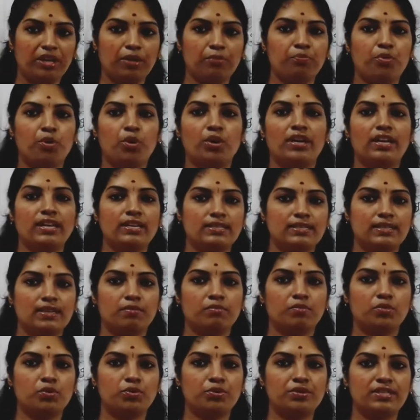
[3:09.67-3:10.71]
importing
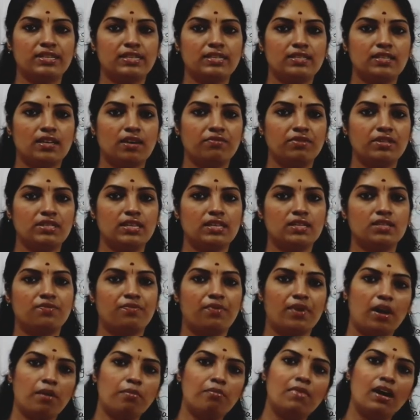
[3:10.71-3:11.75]
some goods and services
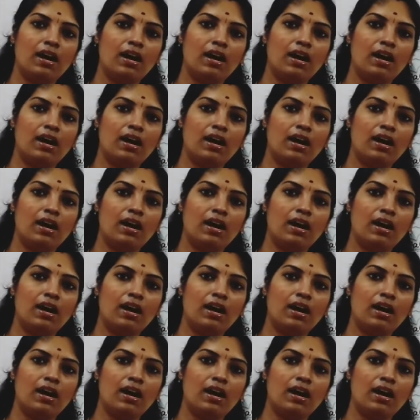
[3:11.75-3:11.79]
from